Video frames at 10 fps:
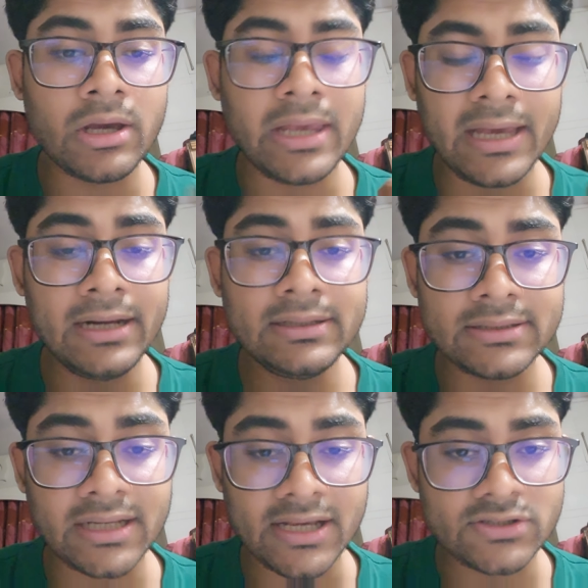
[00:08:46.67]
here
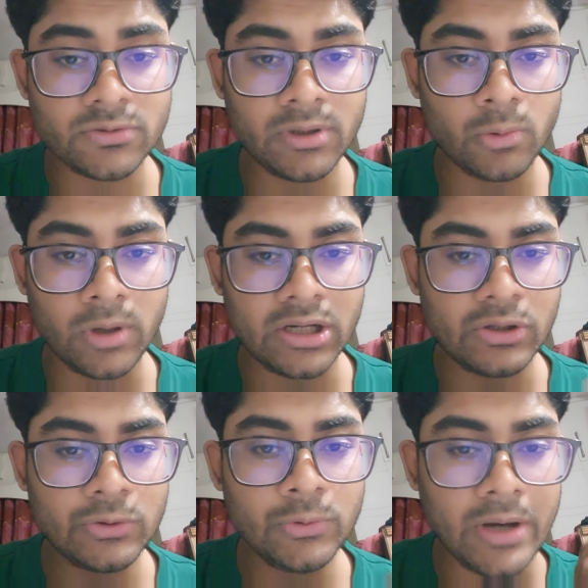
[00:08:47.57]
the customer
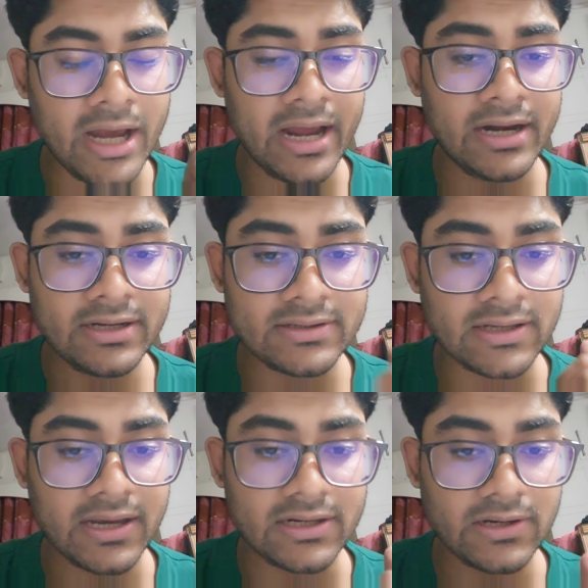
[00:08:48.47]
want to add
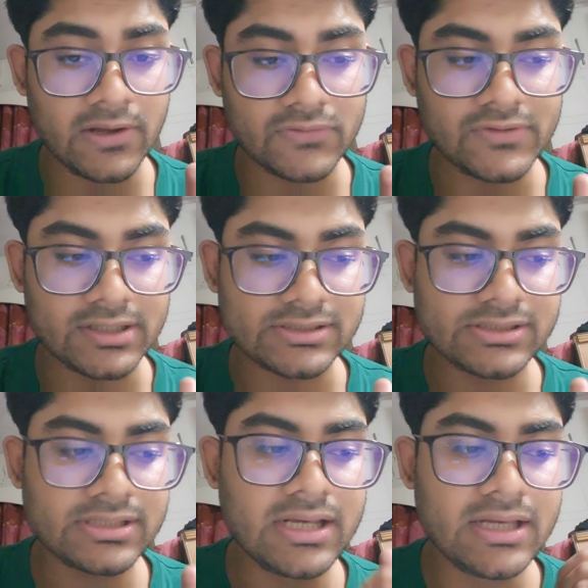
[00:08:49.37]
the catalog
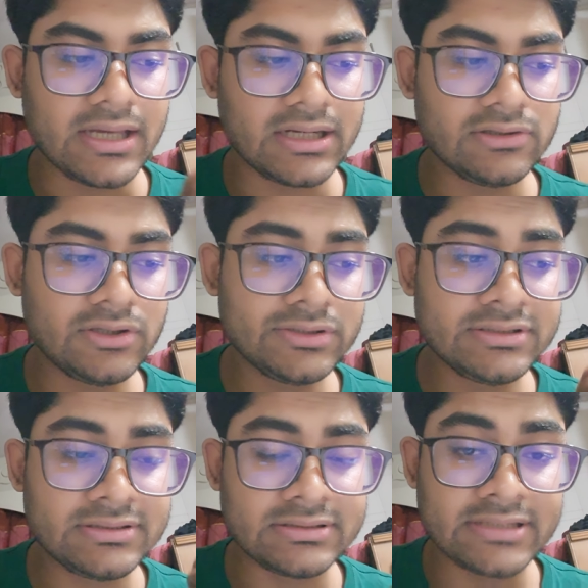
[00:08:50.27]
search. Another
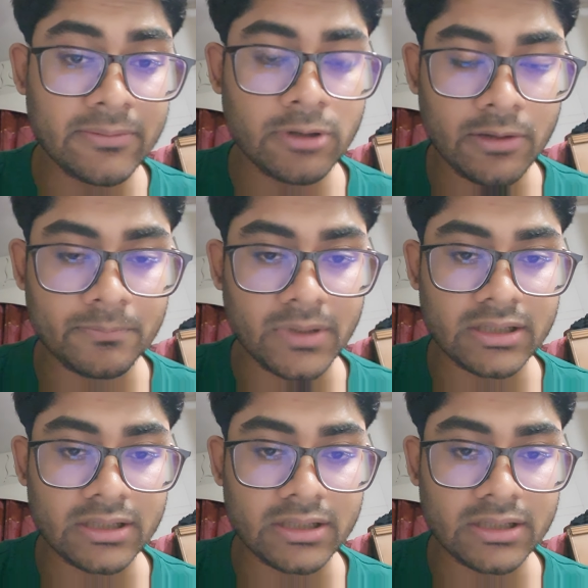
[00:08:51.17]
is develop